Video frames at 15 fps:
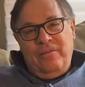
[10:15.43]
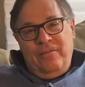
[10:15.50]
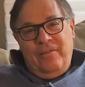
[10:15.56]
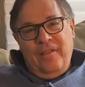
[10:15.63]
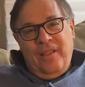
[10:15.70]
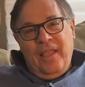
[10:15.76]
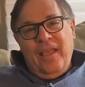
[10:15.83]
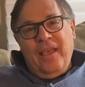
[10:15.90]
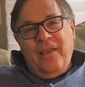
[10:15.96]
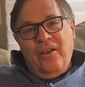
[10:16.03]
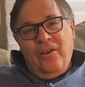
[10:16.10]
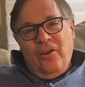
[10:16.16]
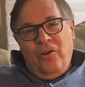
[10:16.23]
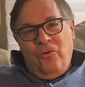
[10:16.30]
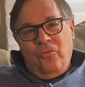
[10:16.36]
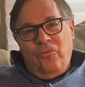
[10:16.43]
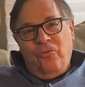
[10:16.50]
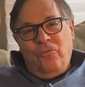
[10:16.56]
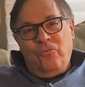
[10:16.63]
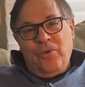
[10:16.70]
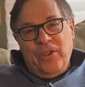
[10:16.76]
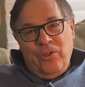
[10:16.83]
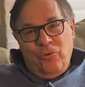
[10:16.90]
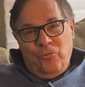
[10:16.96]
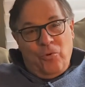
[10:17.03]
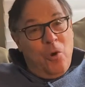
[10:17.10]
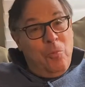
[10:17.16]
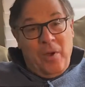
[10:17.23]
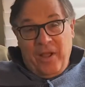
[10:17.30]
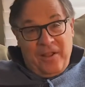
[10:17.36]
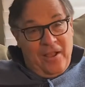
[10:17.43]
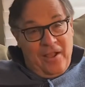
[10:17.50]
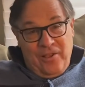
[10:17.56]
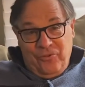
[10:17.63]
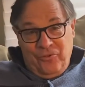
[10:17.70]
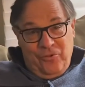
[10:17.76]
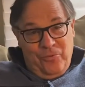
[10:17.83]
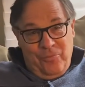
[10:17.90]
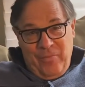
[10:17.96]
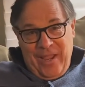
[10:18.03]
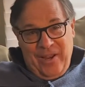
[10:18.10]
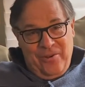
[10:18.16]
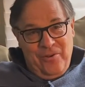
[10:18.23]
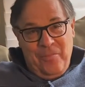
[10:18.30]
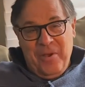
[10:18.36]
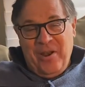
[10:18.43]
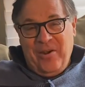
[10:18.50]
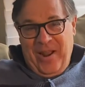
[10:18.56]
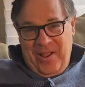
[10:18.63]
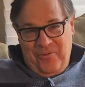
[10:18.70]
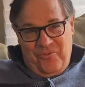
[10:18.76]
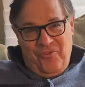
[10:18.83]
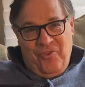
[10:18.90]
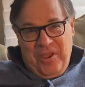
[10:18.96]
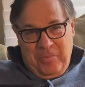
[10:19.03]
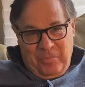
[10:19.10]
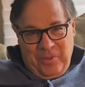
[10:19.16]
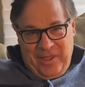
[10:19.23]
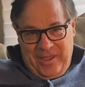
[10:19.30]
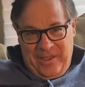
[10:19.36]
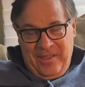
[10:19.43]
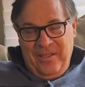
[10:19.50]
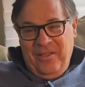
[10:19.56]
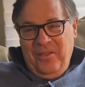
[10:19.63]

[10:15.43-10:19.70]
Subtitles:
to get a real robot costume made, no matter how cheaply.